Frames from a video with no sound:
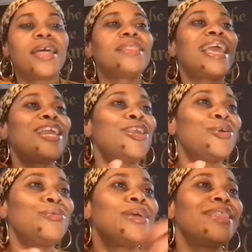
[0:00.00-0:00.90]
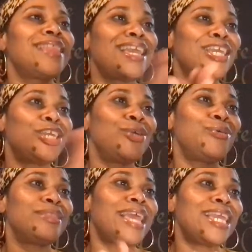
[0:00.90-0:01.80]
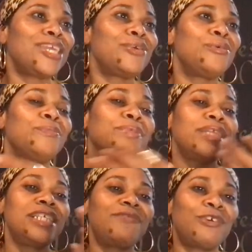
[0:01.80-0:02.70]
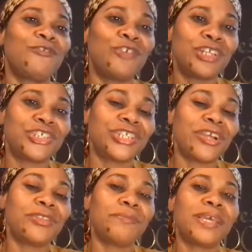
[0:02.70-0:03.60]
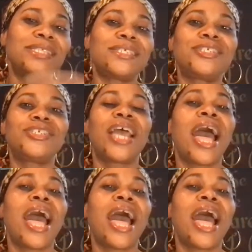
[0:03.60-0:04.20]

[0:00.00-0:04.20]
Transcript: Thank you. Thank you. Thank you. Please feel free to share the message.